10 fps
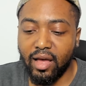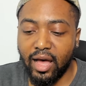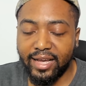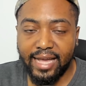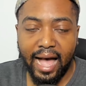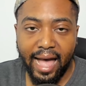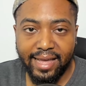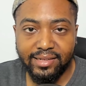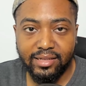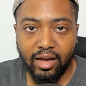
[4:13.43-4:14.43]
a guy
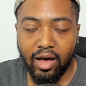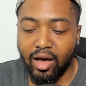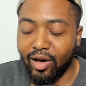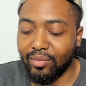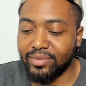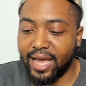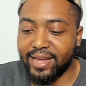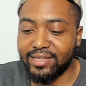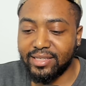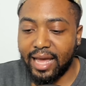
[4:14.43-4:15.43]
um,
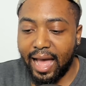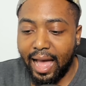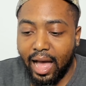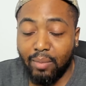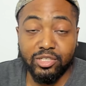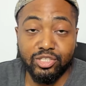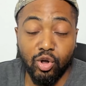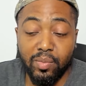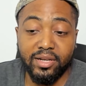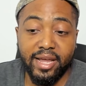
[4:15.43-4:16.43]
that I'm
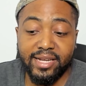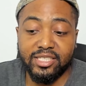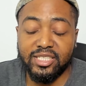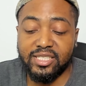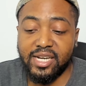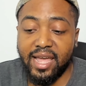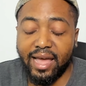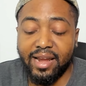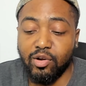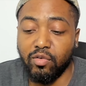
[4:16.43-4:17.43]
assuming that she's saying.
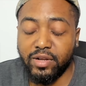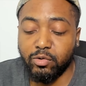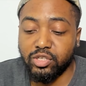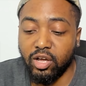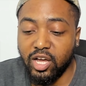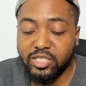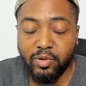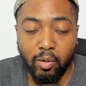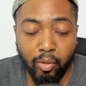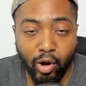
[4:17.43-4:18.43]
I didn't know if that was her
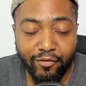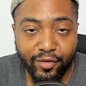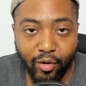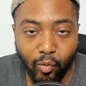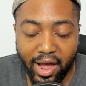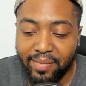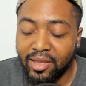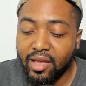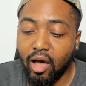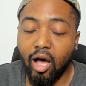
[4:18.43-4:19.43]
husband, her boyfriend, or what.
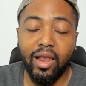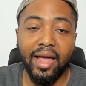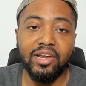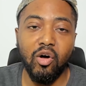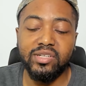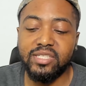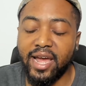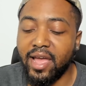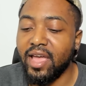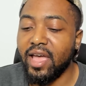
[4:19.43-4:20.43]
All I know is
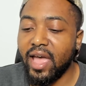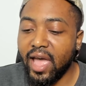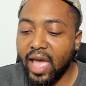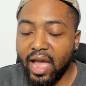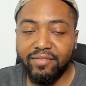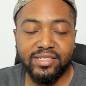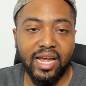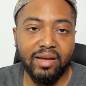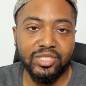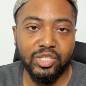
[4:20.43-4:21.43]
that every
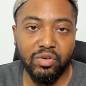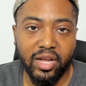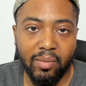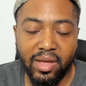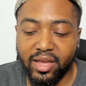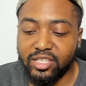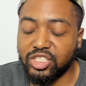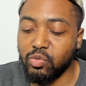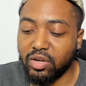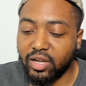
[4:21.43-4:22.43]
time she would come in,
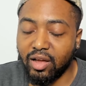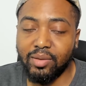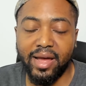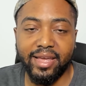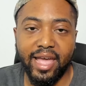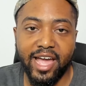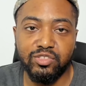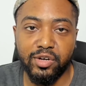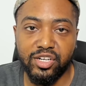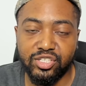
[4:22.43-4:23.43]
she would come to my
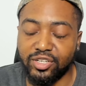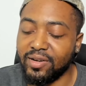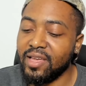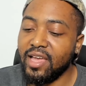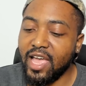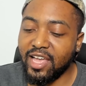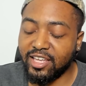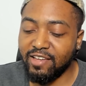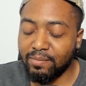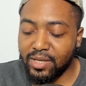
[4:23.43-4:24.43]
cash register and
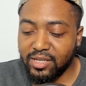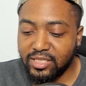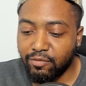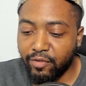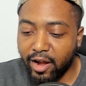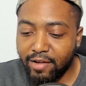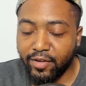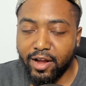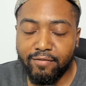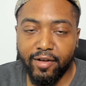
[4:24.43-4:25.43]
give me these very,
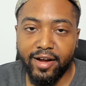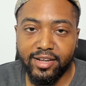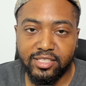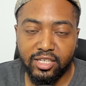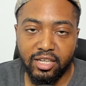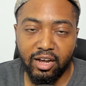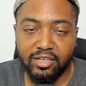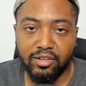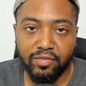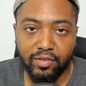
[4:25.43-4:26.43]
very, very
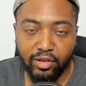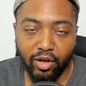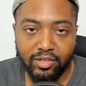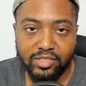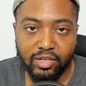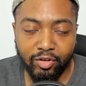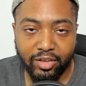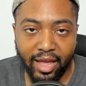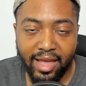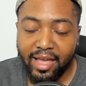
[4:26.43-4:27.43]
seductive looks.
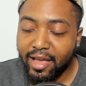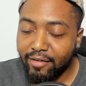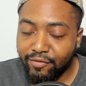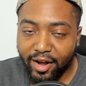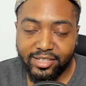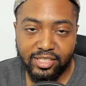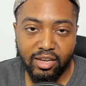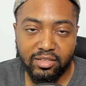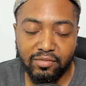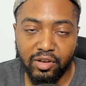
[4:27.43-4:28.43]
Okay, very
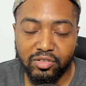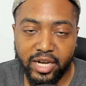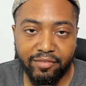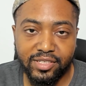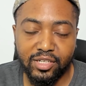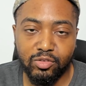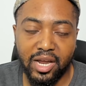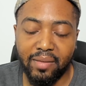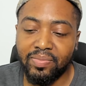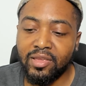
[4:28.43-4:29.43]
seductive looks every single
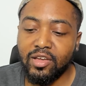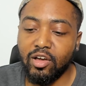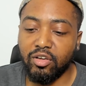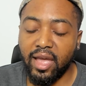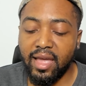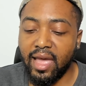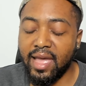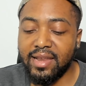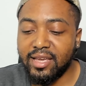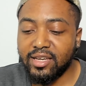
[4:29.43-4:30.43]
time. Okay,
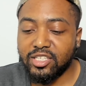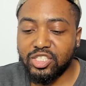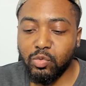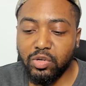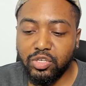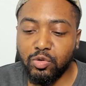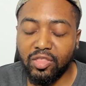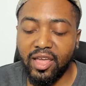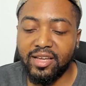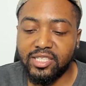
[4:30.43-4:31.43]
and she would do
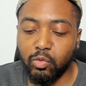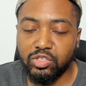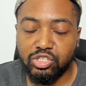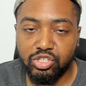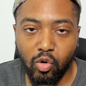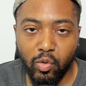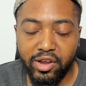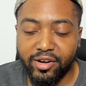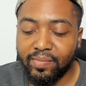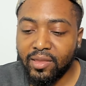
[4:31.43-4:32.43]
things that was so
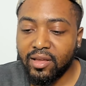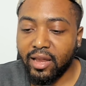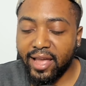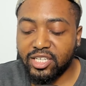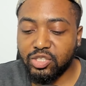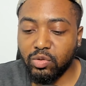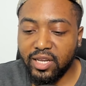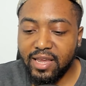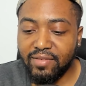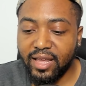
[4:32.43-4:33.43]
weird. Like she would
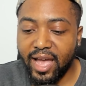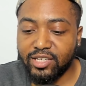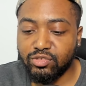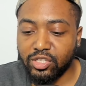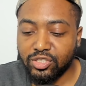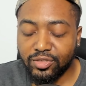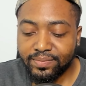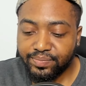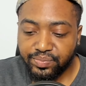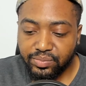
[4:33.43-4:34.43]
leave the cash register
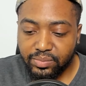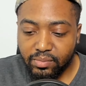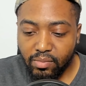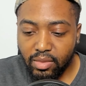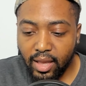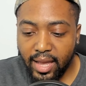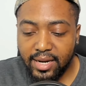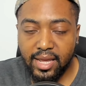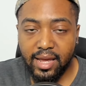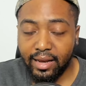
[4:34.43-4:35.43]

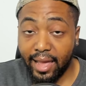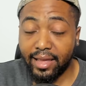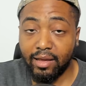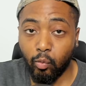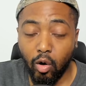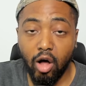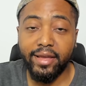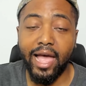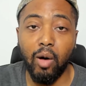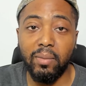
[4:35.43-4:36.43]
and then like
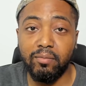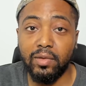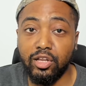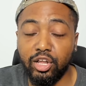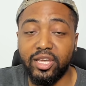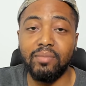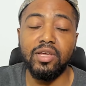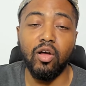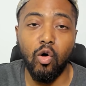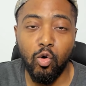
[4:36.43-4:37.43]
walk out but look at
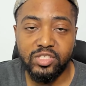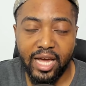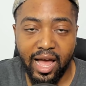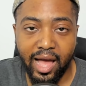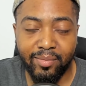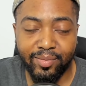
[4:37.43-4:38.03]
me the whole time